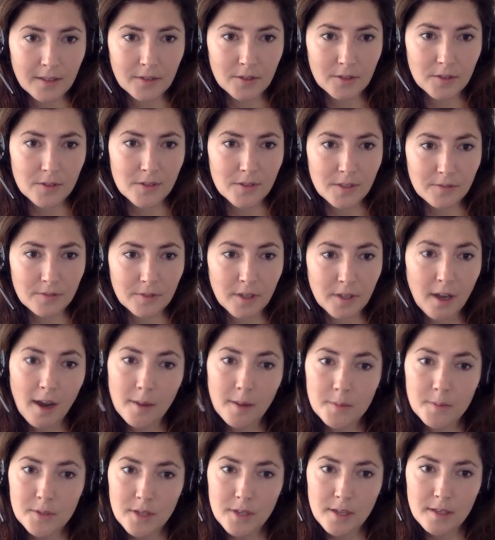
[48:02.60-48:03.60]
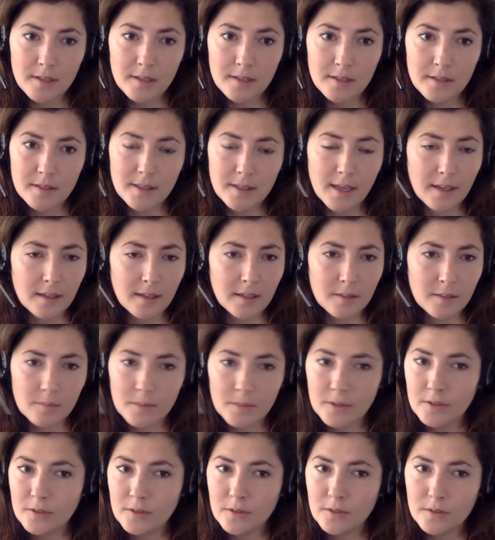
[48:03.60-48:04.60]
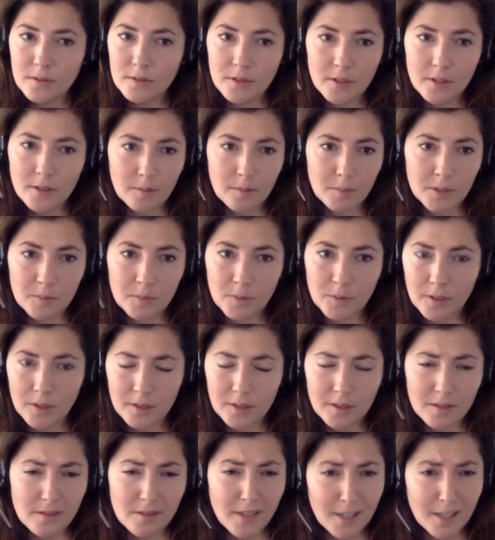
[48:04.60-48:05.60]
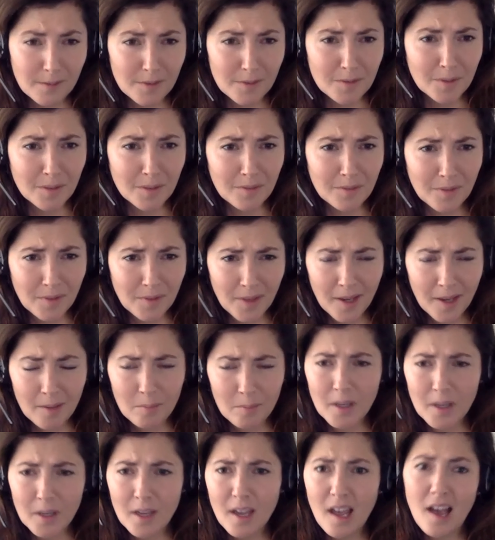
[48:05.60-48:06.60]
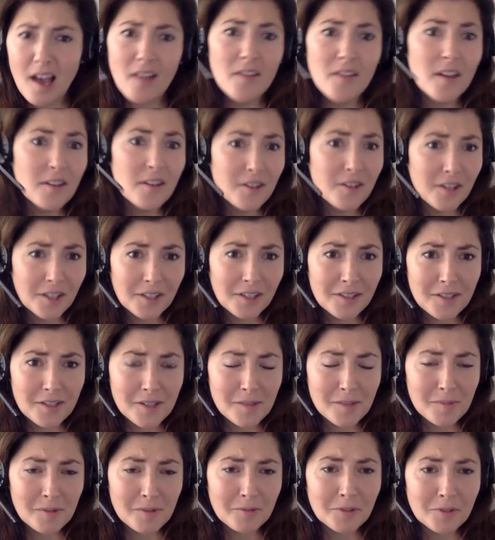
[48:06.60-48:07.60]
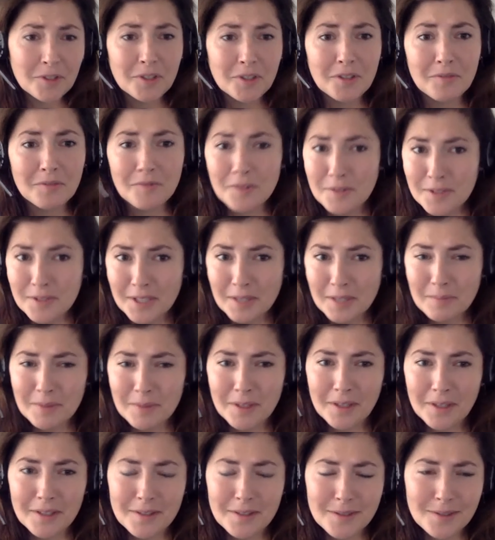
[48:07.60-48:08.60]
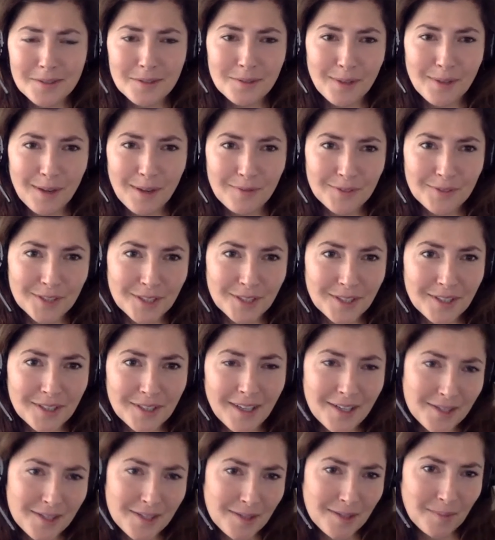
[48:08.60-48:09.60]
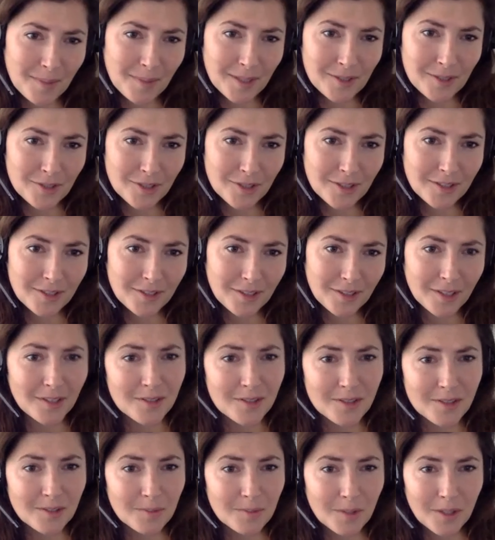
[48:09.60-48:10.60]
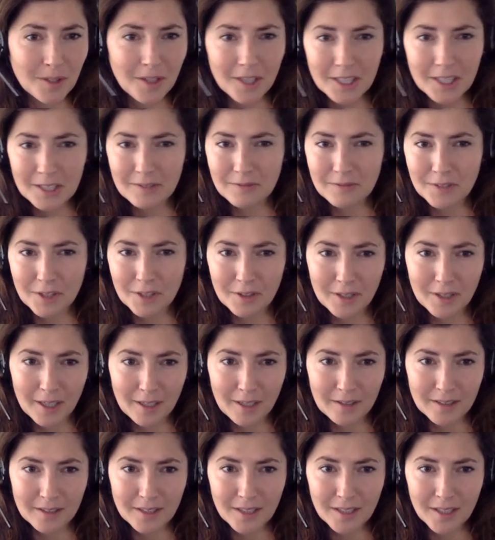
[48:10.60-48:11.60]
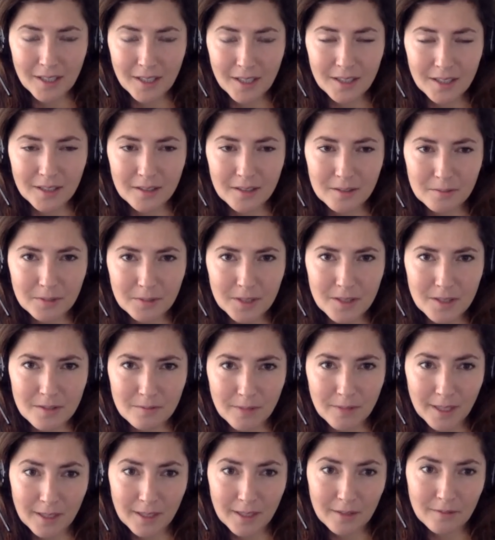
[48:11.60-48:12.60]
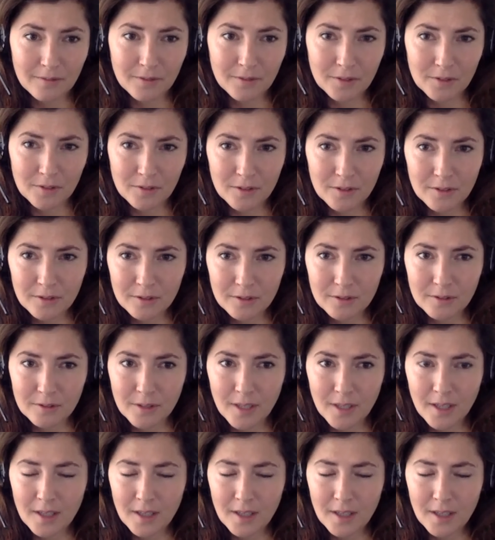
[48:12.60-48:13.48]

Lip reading: there's different options that can be, people can decide what's right for them. On the other hand, it can be really confusing because you have to, as the patient and the consumer, kind of figure out, what's right for you.